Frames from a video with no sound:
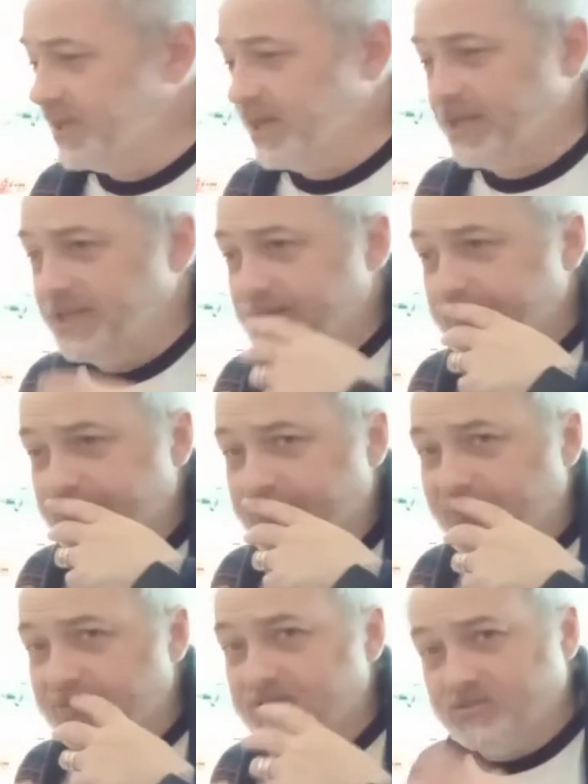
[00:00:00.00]
and you've
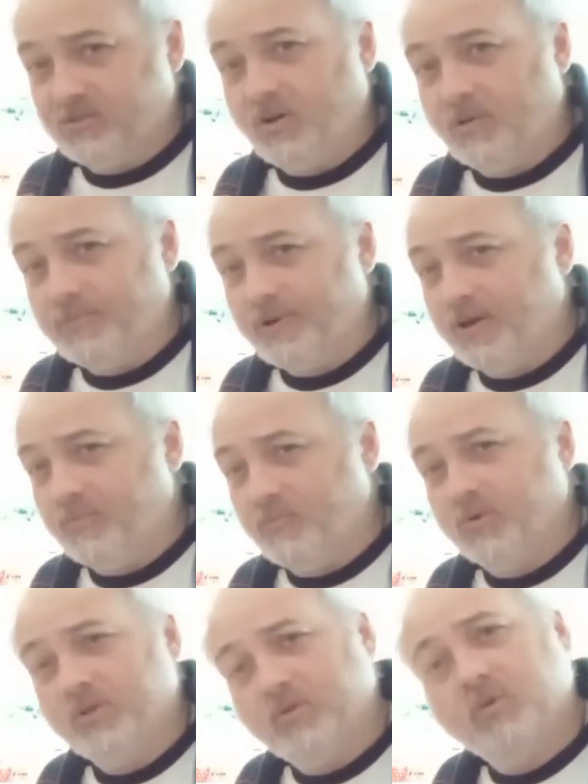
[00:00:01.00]
got to stop and
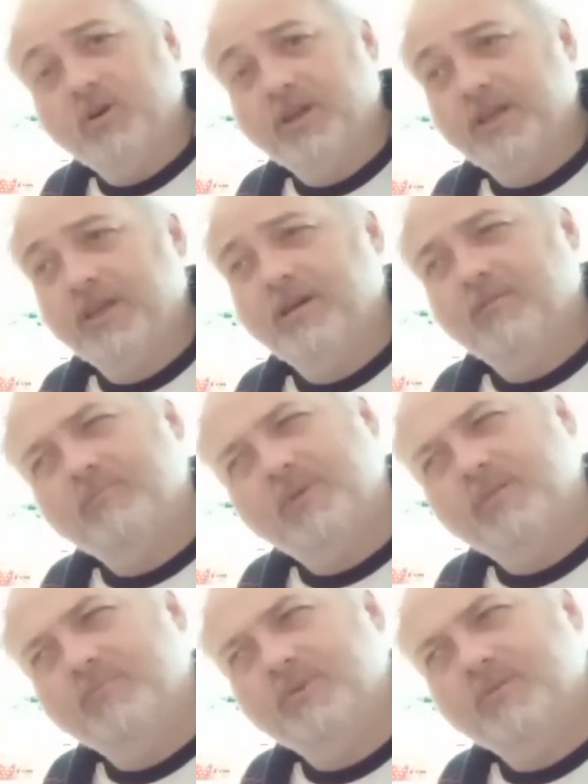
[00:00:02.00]
want to look at it and
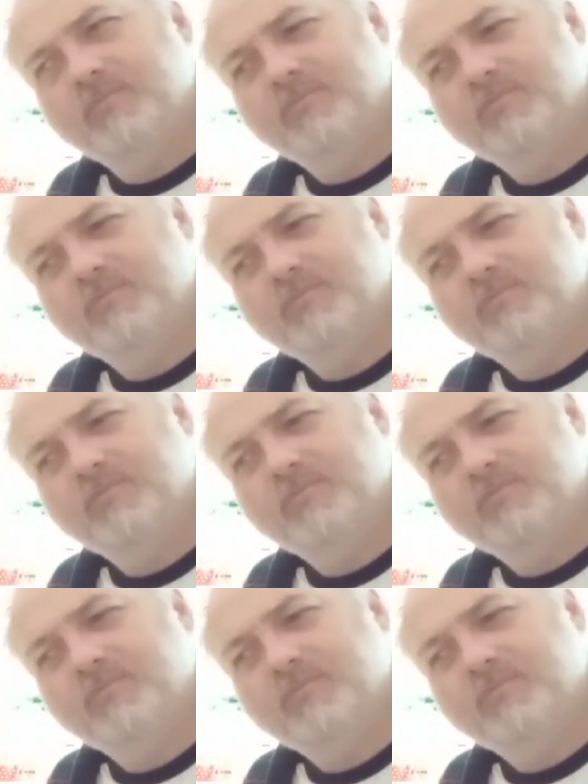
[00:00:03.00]
maybe